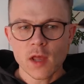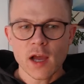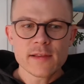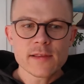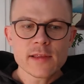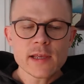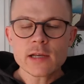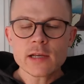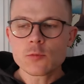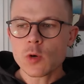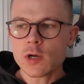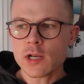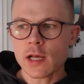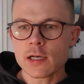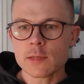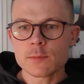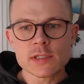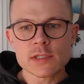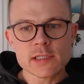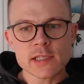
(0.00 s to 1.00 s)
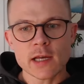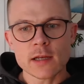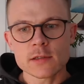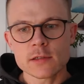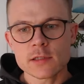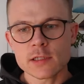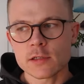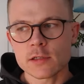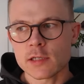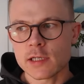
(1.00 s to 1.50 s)
I think
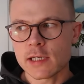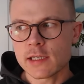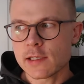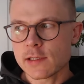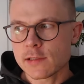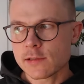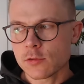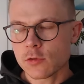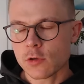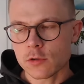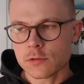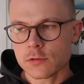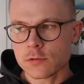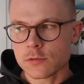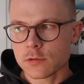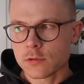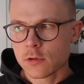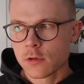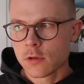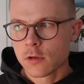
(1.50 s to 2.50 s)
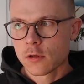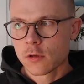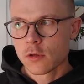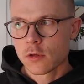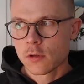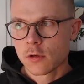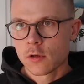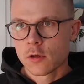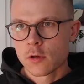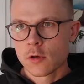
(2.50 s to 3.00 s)
100% is not,
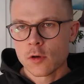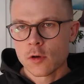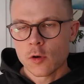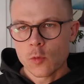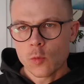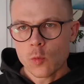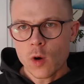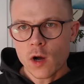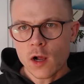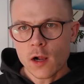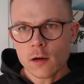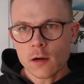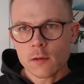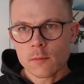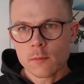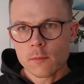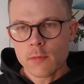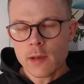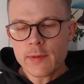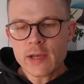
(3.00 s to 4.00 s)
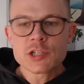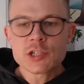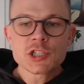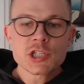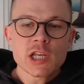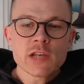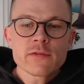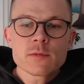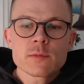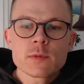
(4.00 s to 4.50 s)
well, maybe
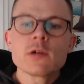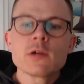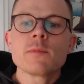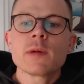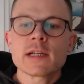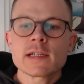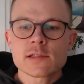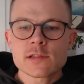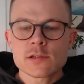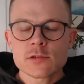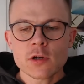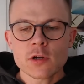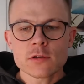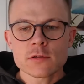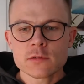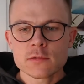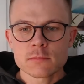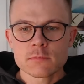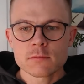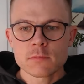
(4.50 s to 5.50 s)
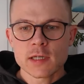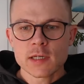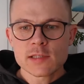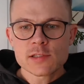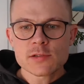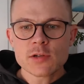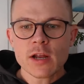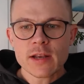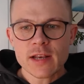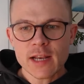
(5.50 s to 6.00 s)
achievable, but it's not
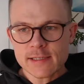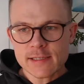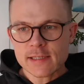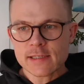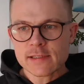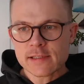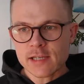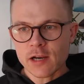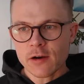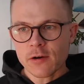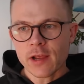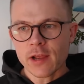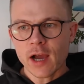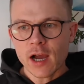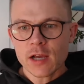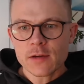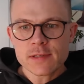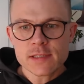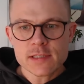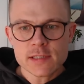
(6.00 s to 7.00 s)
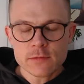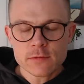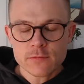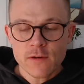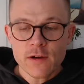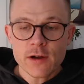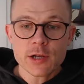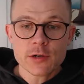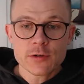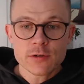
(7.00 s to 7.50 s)
necessary. I have seen
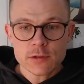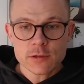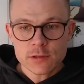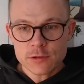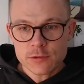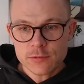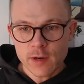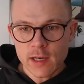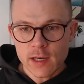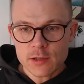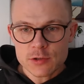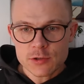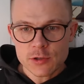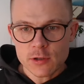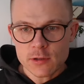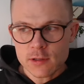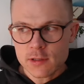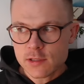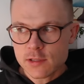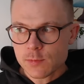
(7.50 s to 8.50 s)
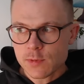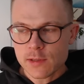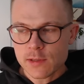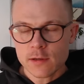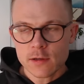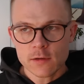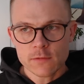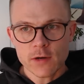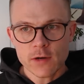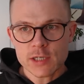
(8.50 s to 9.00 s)
very good trading journals with
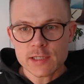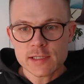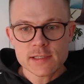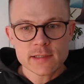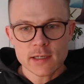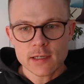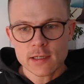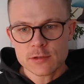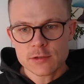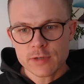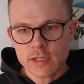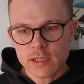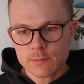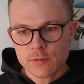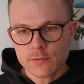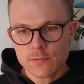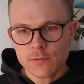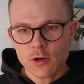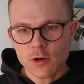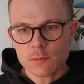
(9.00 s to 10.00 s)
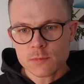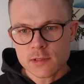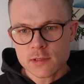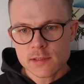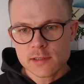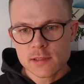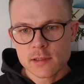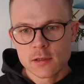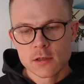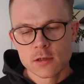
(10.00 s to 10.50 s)
a very stellar trading
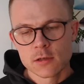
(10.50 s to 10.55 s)
performance